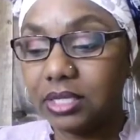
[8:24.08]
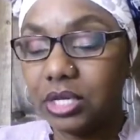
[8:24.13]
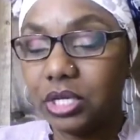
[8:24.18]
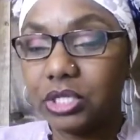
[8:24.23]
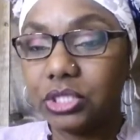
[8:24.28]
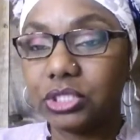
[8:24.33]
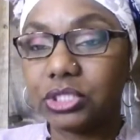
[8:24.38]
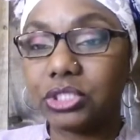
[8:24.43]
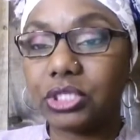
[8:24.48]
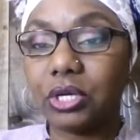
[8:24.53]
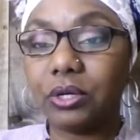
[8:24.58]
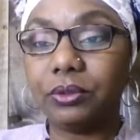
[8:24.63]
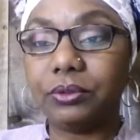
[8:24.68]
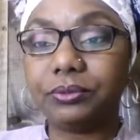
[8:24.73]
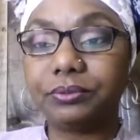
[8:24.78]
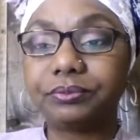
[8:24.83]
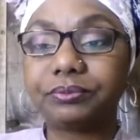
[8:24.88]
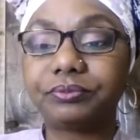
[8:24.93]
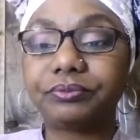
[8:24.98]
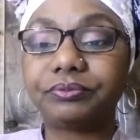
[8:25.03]

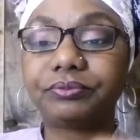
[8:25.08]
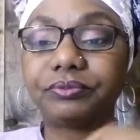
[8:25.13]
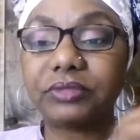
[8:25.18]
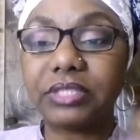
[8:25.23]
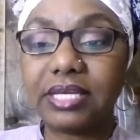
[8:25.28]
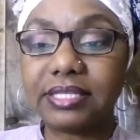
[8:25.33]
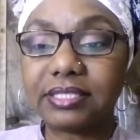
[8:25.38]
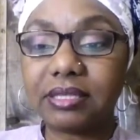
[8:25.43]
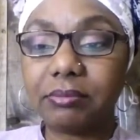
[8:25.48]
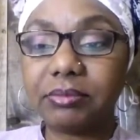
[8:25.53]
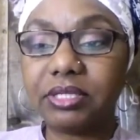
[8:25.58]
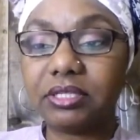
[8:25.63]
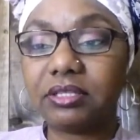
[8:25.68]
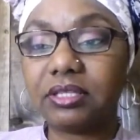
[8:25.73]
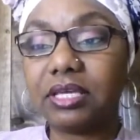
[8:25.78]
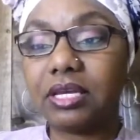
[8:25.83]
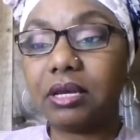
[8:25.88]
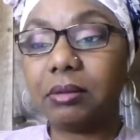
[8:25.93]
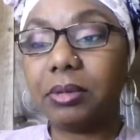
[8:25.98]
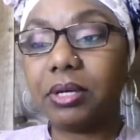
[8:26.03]
So it's something to
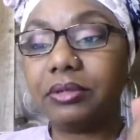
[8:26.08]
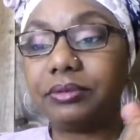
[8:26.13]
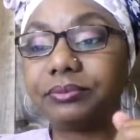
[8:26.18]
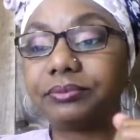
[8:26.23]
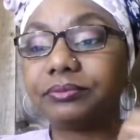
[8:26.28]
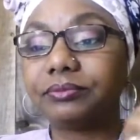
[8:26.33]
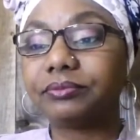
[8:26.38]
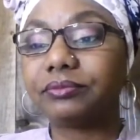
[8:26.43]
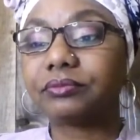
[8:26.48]
think about.